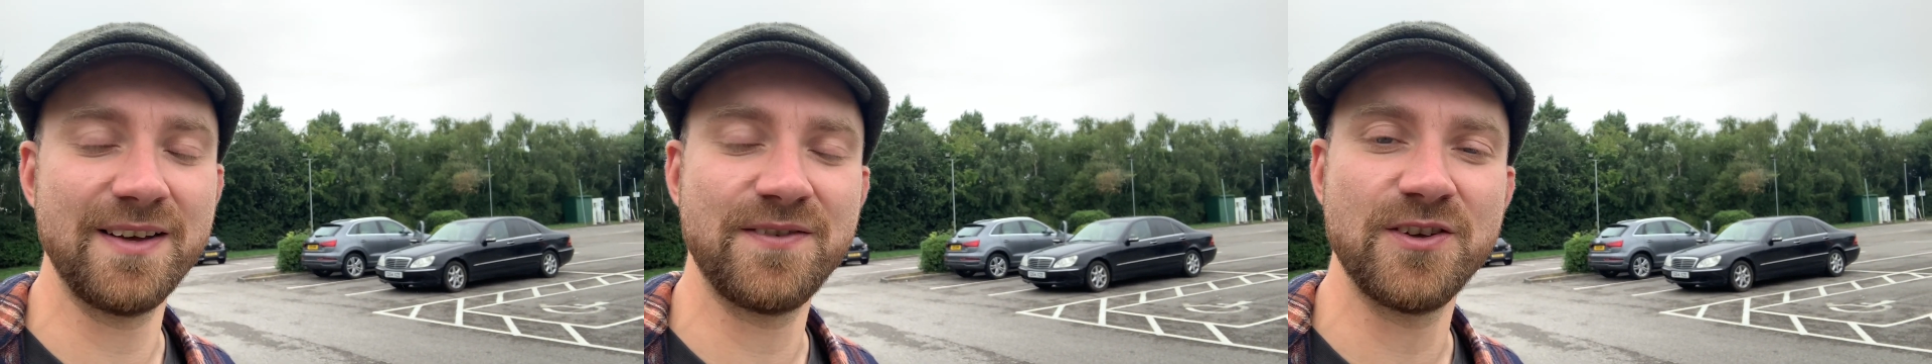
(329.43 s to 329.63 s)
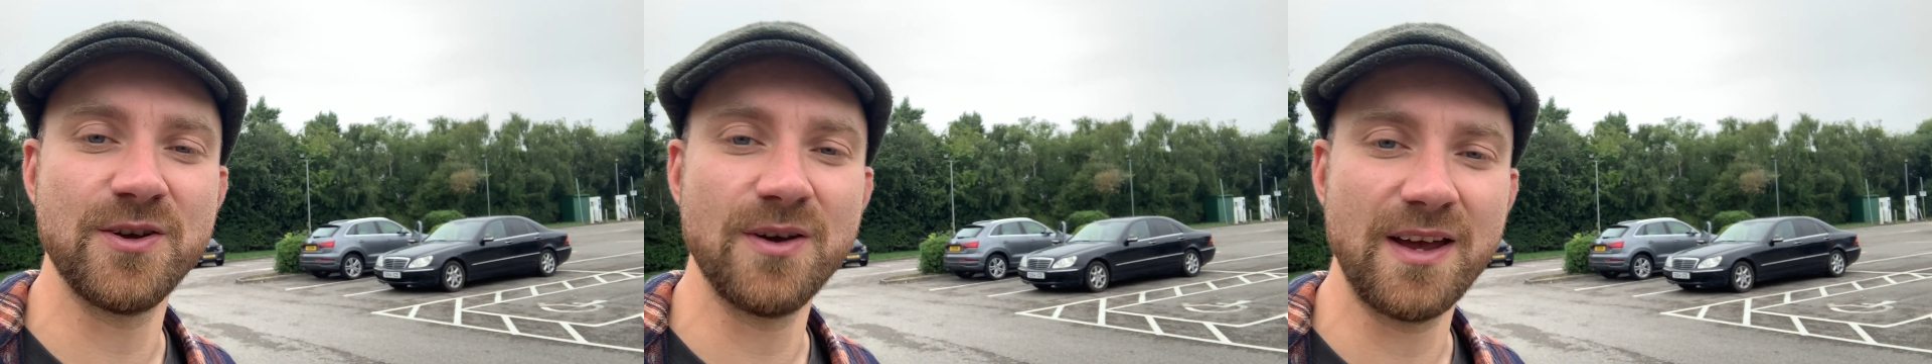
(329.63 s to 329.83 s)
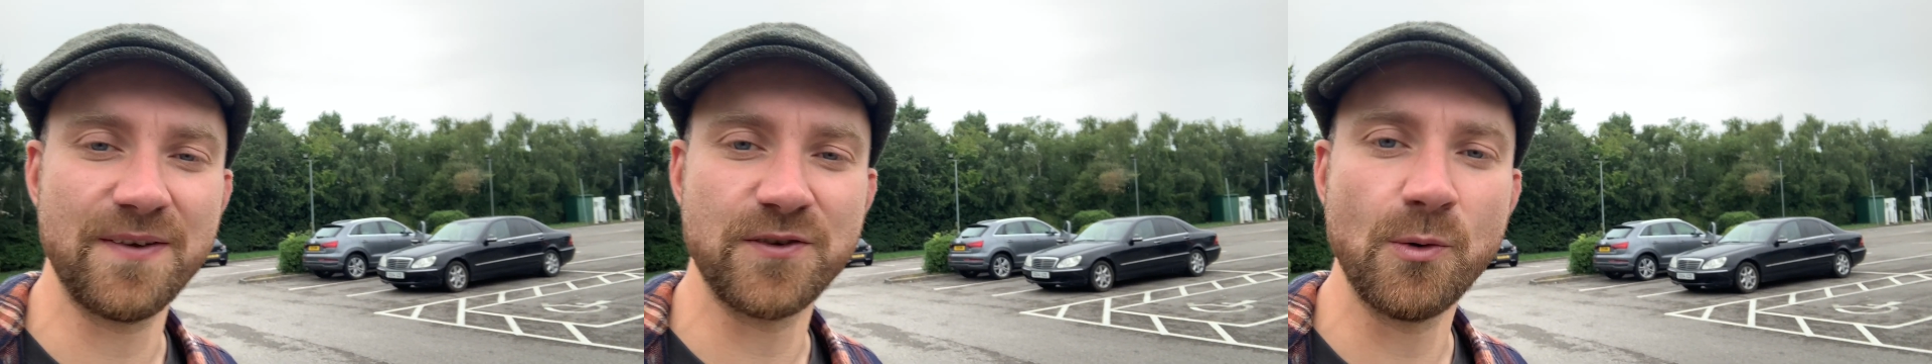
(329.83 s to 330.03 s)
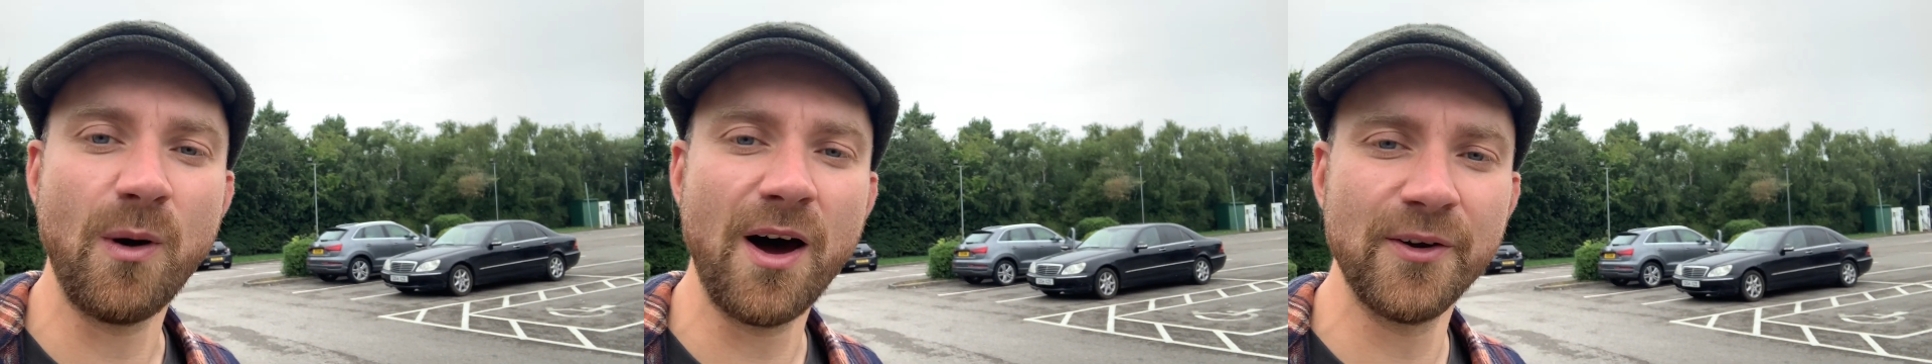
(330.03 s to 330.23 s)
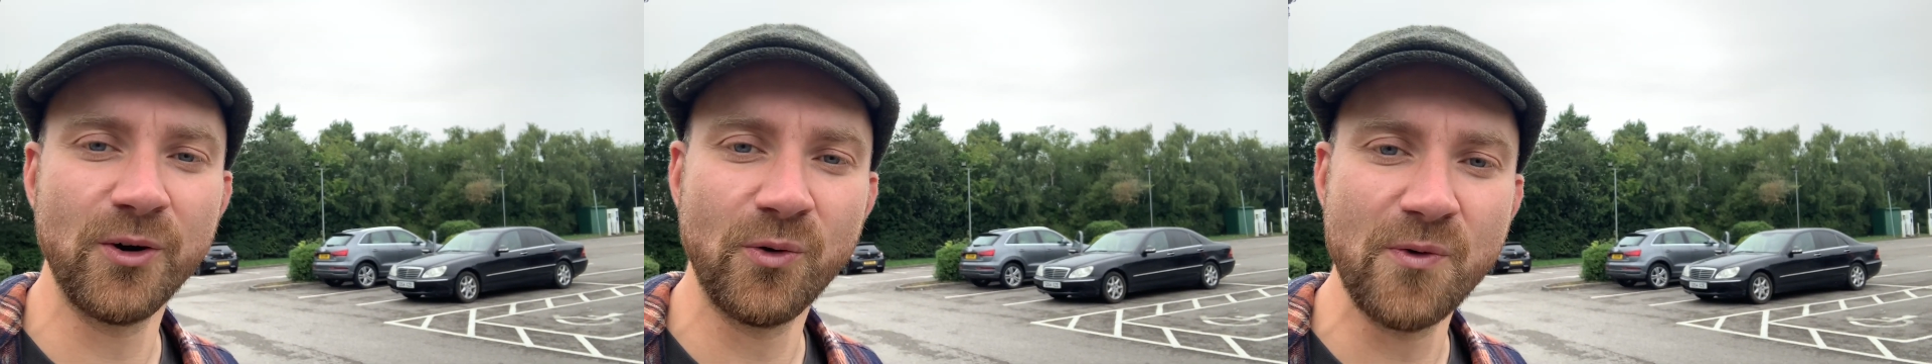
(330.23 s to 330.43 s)
If you
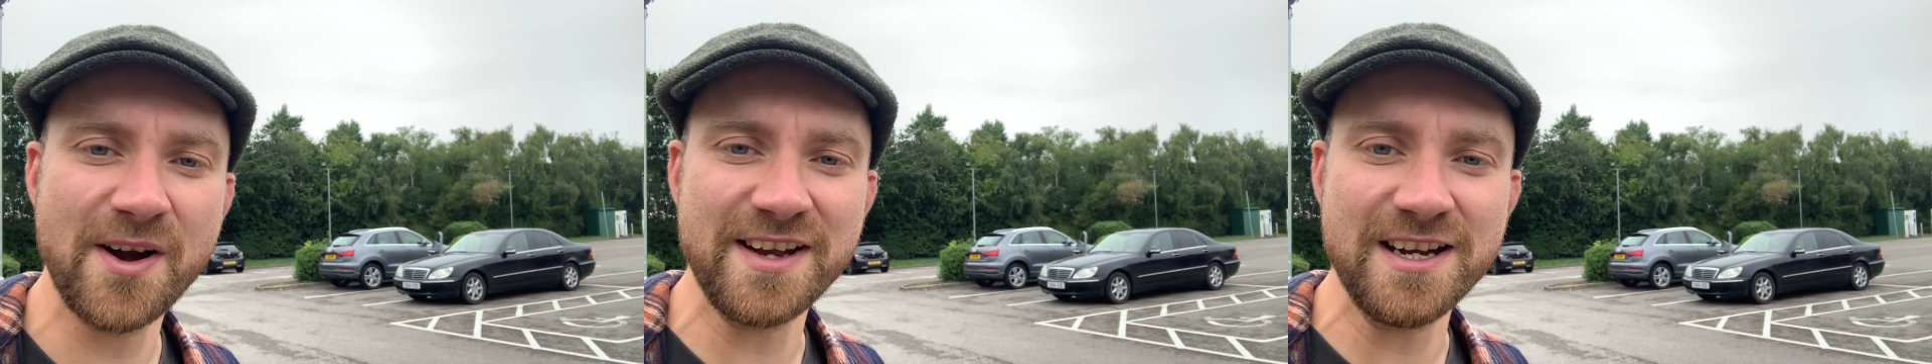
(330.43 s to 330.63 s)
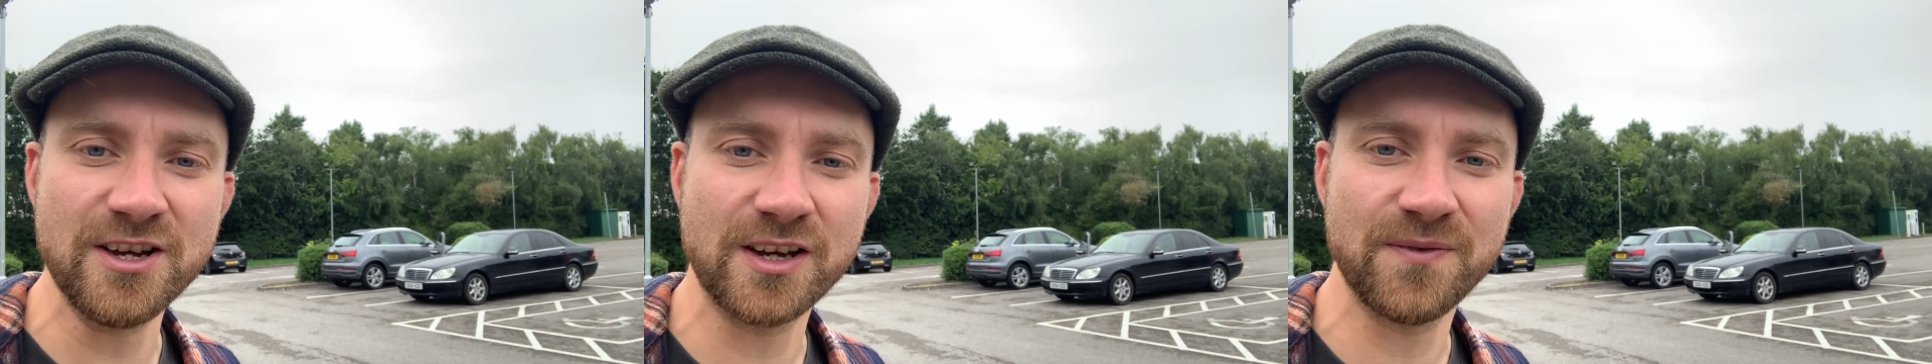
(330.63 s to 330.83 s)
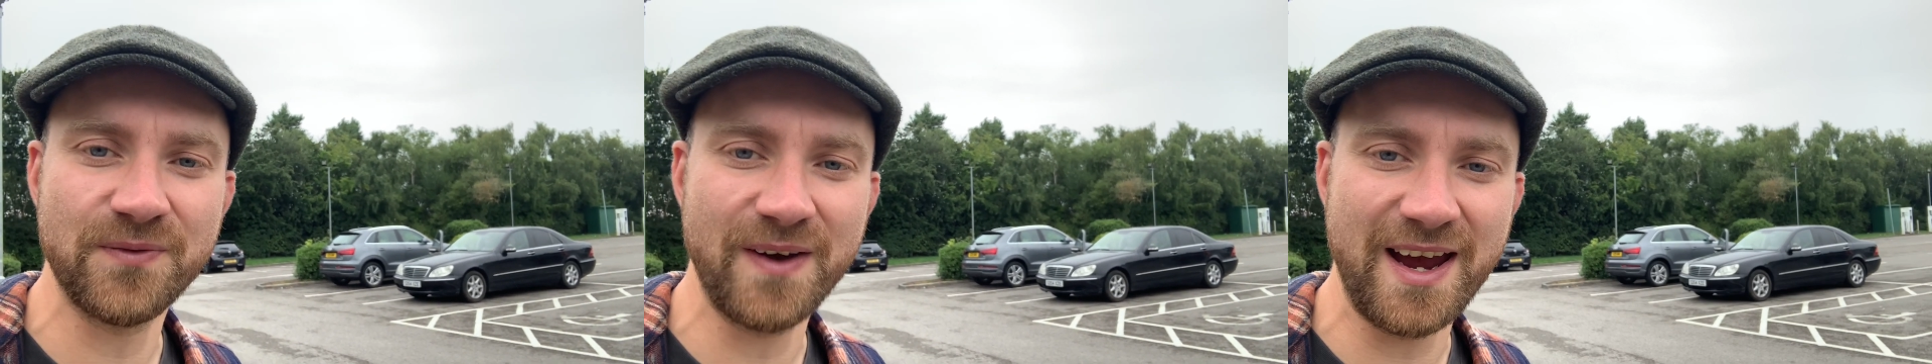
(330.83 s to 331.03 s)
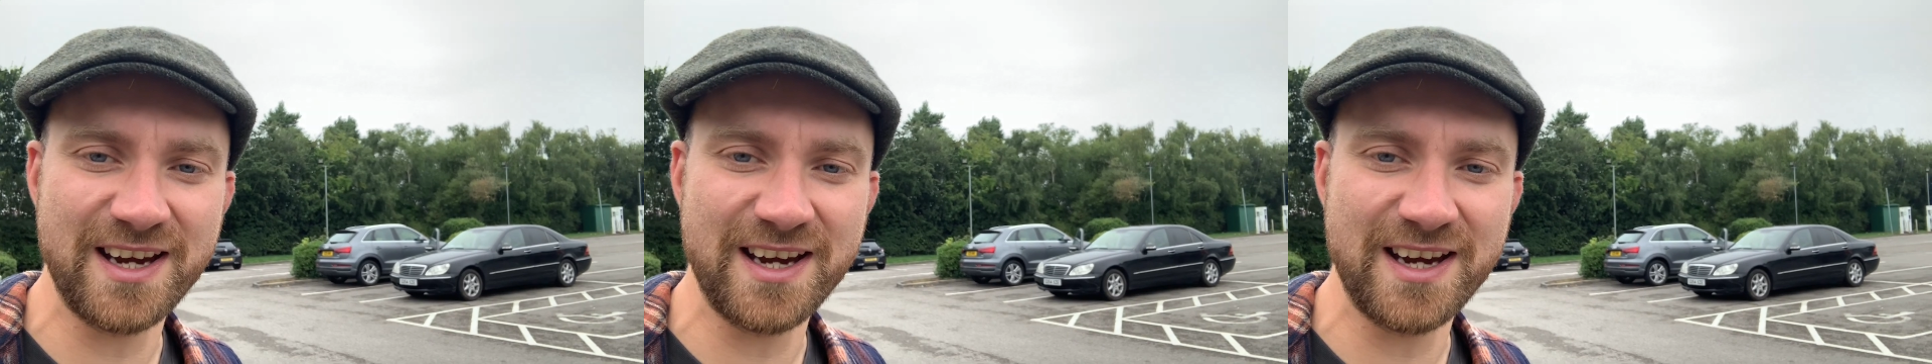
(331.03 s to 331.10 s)
aren't already looking for